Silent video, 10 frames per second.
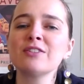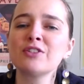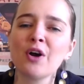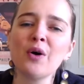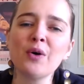
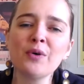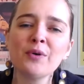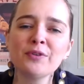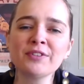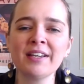
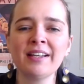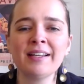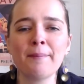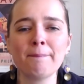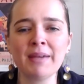don't
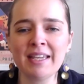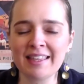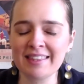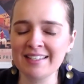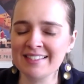make
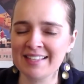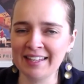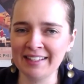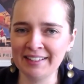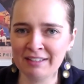this
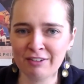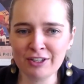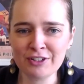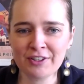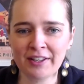leaving
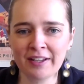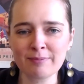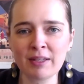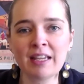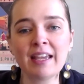until the last
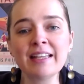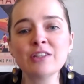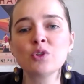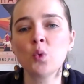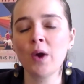minute
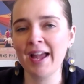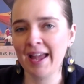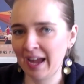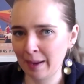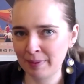into
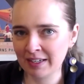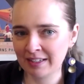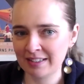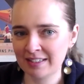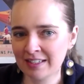a
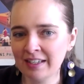habit.